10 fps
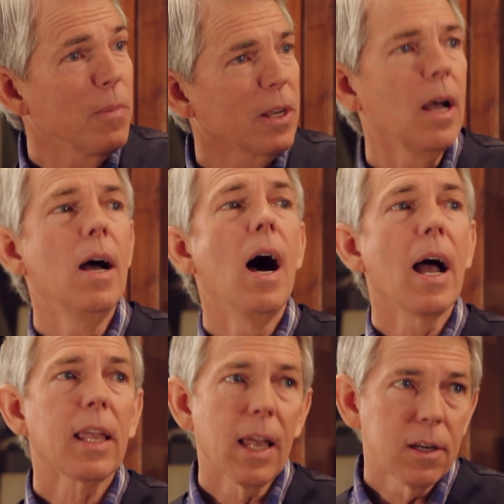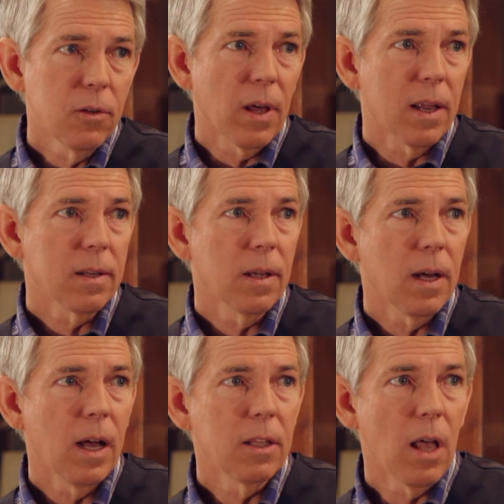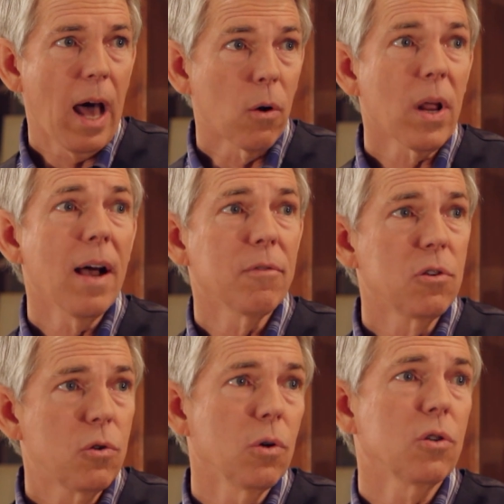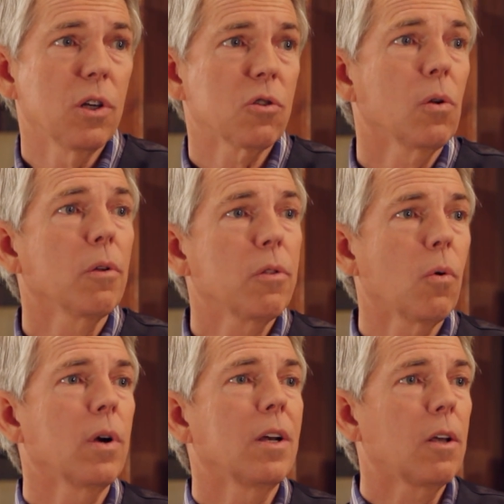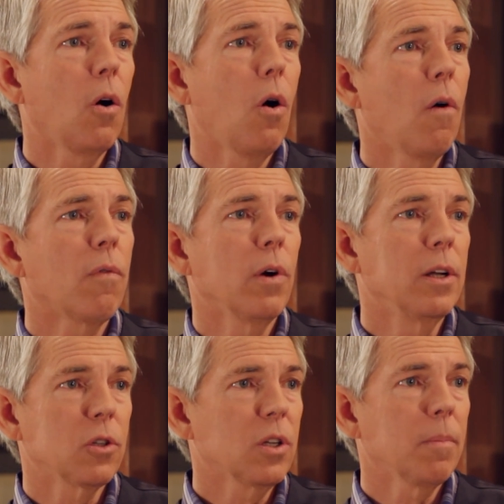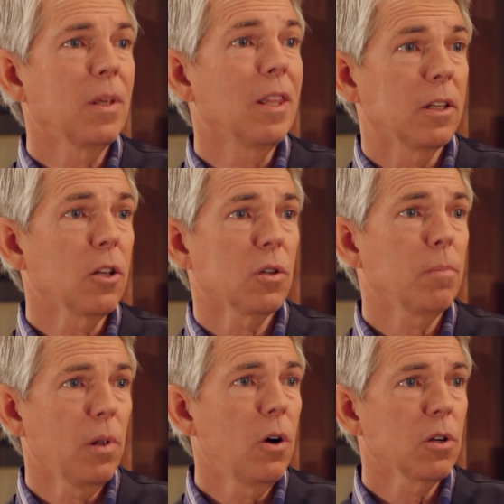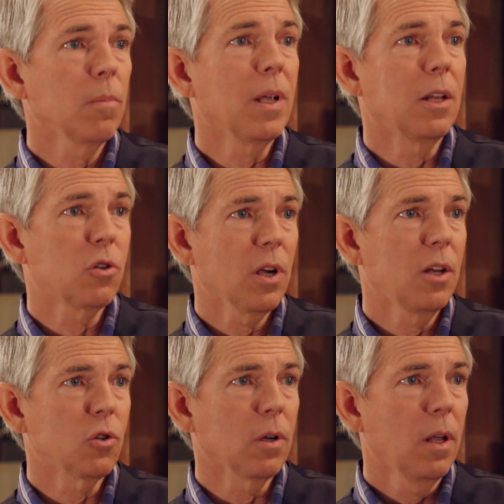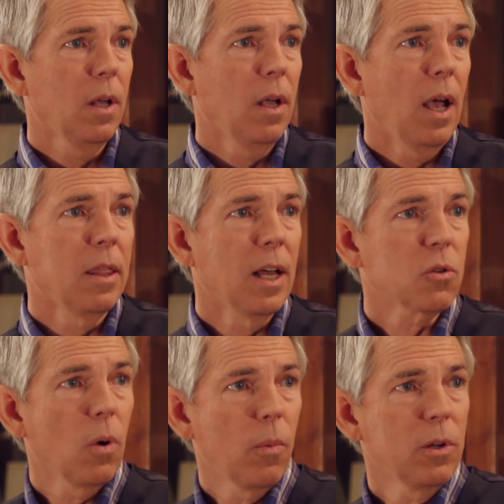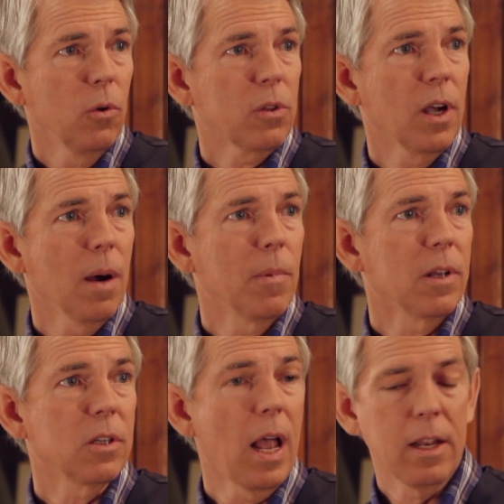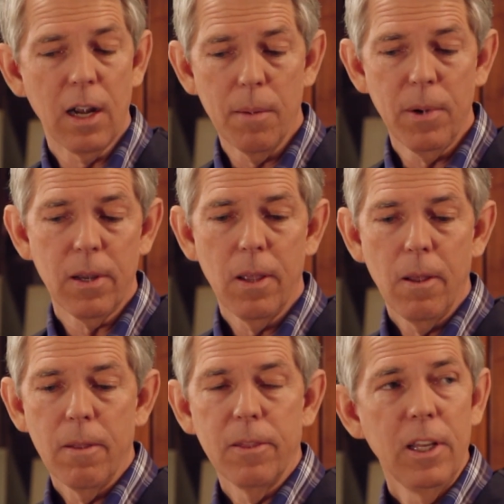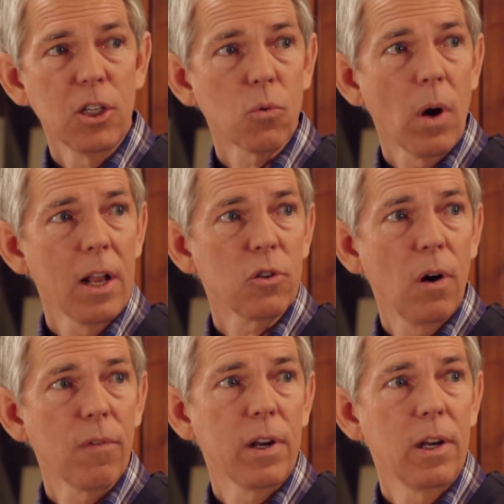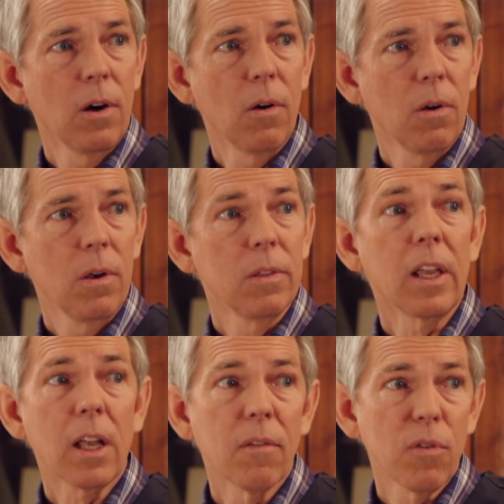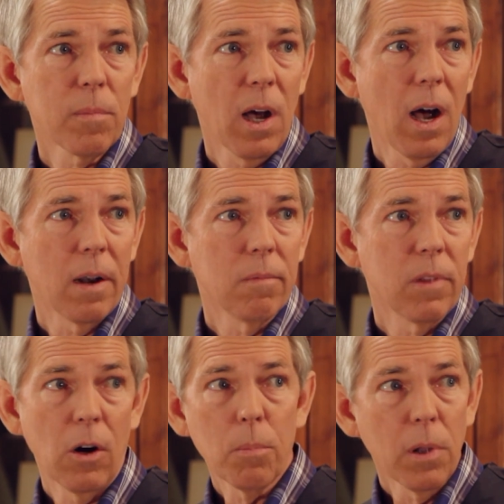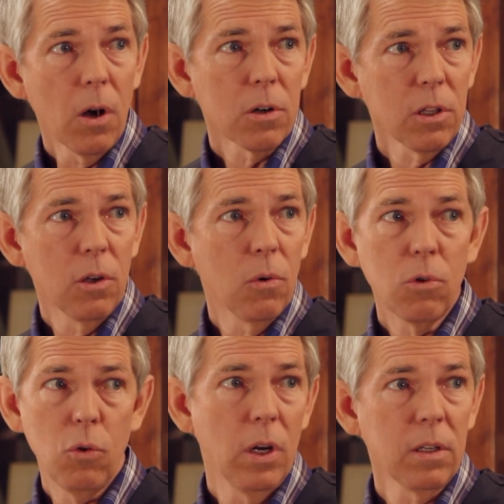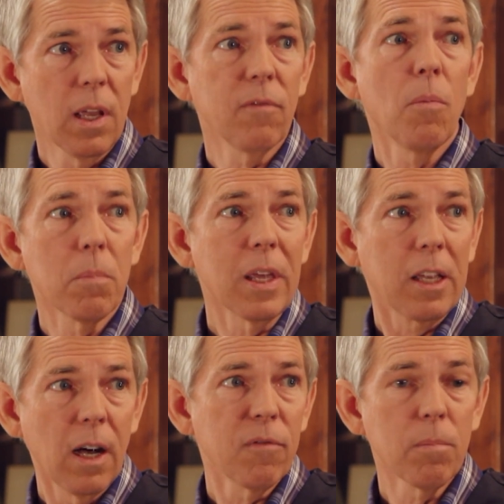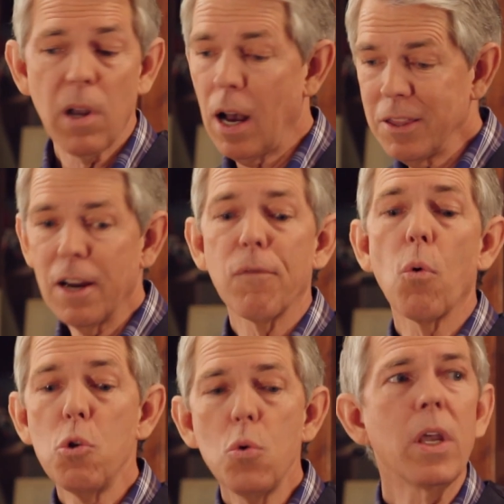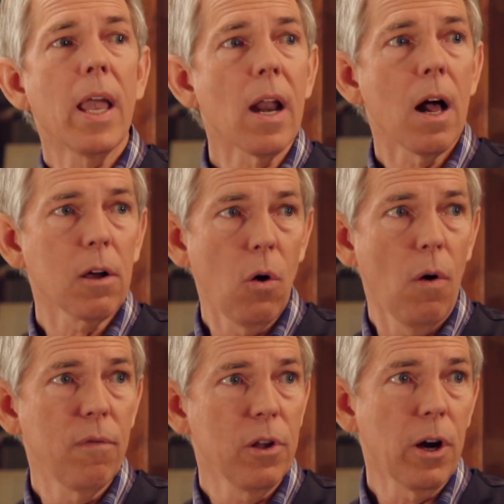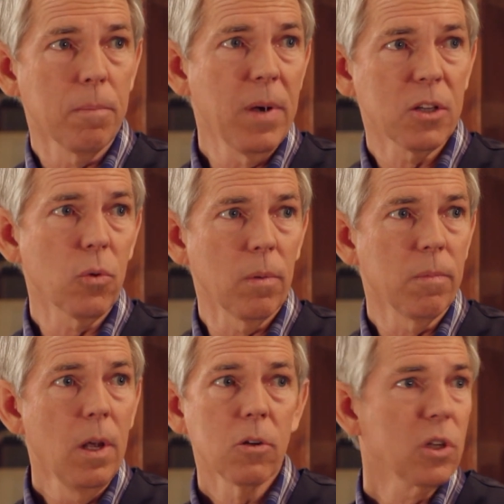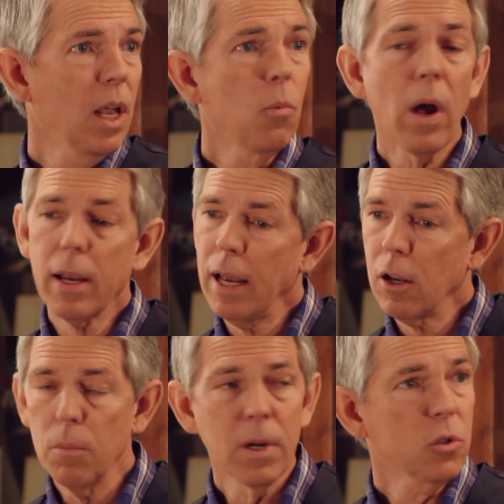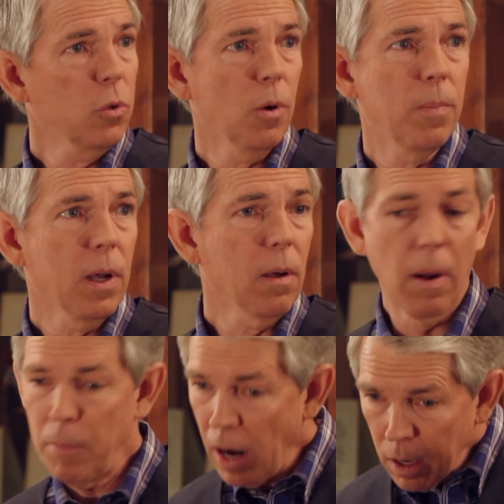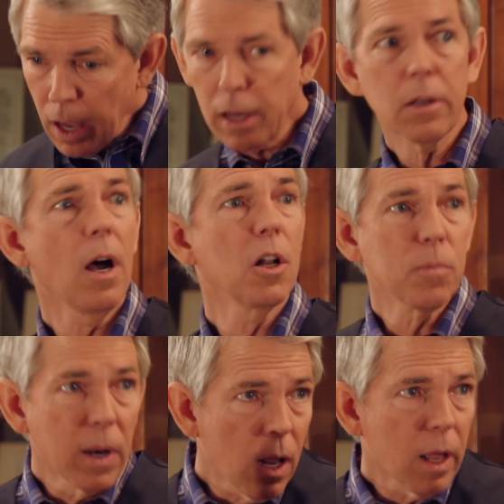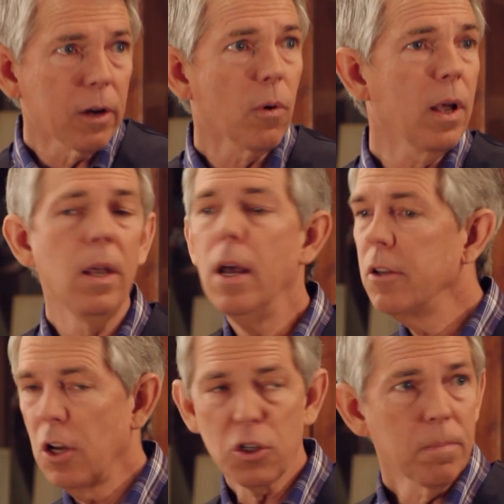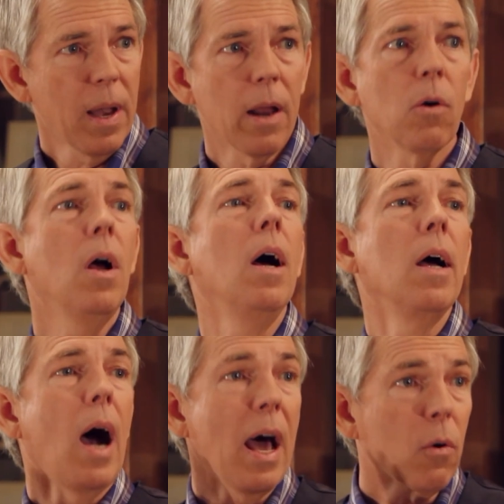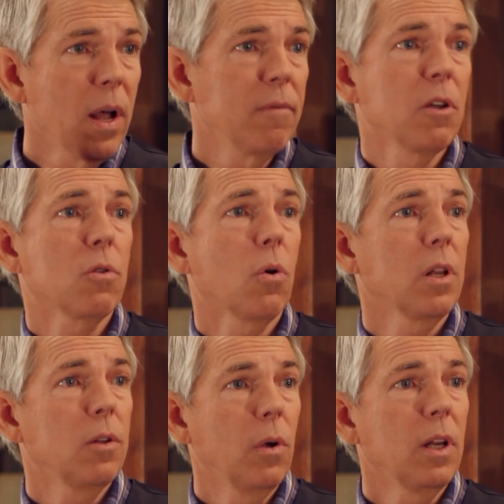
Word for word: red pick. I can't do that. Yeah. I don't have the jurisdictional authority to go over into something that doesn't belong to me and change it. And that's what we do with government. Is, hey, government, these rights over here they come from God. They don't belong to you. You didn't give them. They come from God. Therefore, you cannot go over there and mess with them. Same way I can't go mess with your pickup. I may not like a Dodge, may not like gray. Doesn't matter. I don't have the authority to do